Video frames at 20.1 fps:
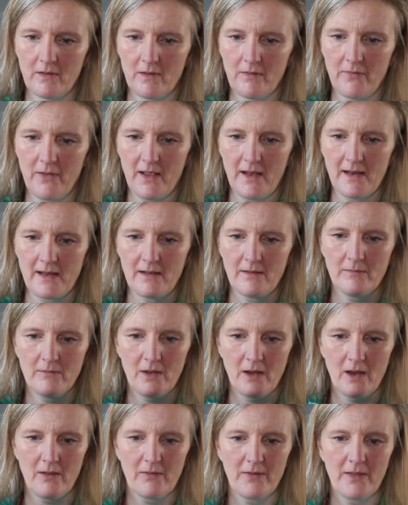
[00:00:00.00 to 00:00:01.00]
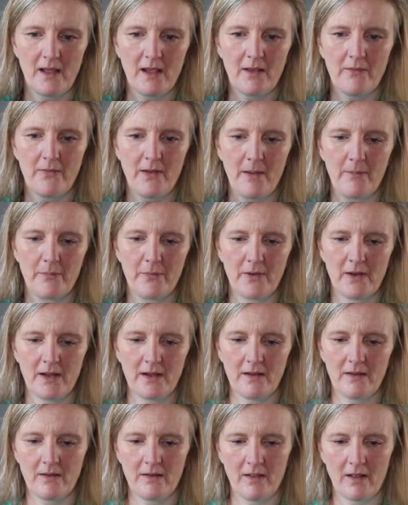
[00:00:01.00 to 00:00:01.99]
fairly thick fabric,
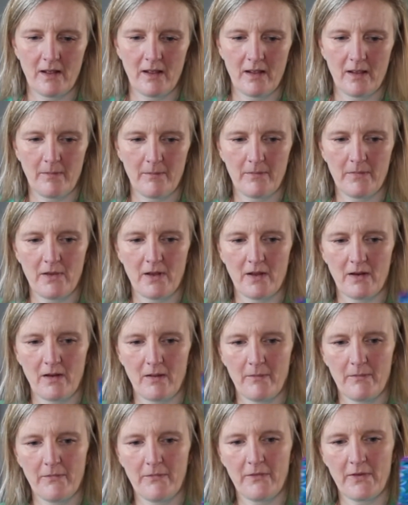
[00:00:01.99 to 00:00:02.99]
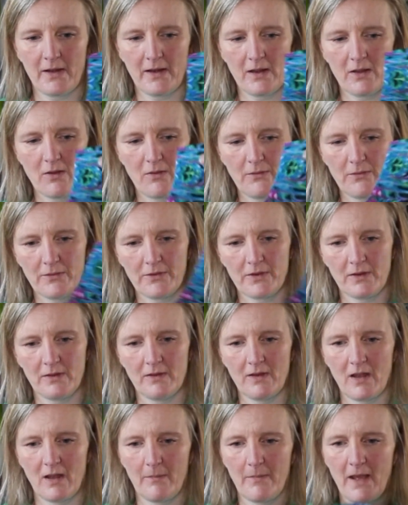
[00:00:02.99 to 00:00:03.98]
and I'm fairly confident
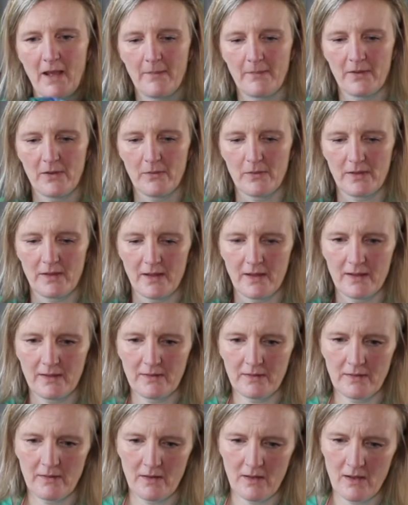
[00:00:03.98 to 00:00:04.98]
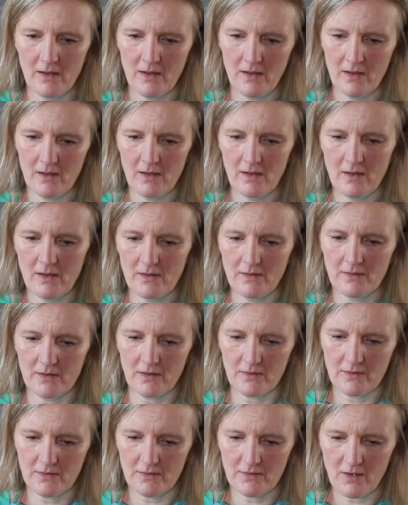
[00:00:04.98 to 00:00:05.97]
that I'm happy with this. So
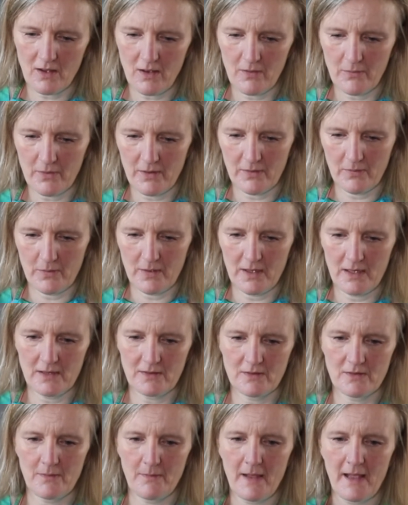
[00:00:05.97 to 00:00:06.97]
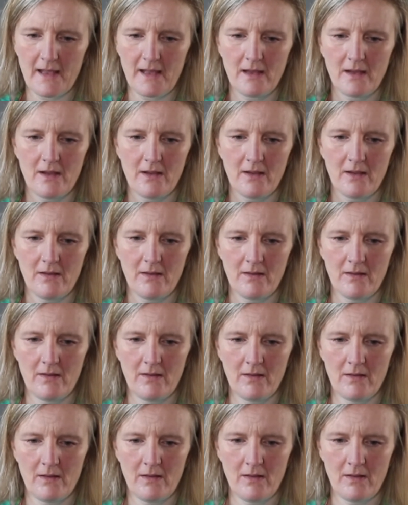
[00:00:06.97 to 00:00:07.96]
to start with, we need to make
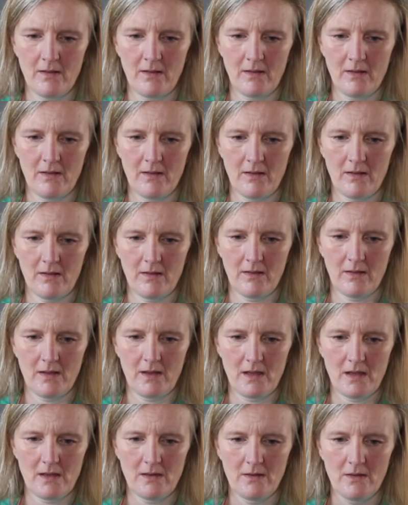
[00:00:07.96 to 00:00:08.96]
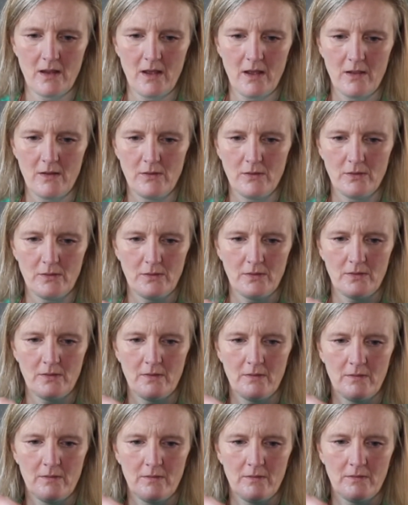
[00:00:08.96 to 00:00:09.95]
the nose
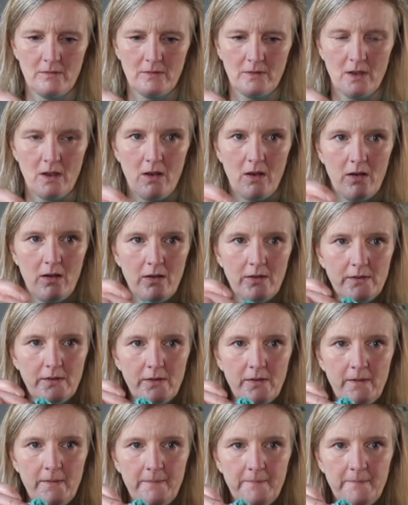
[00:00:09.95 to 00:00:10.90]
dart.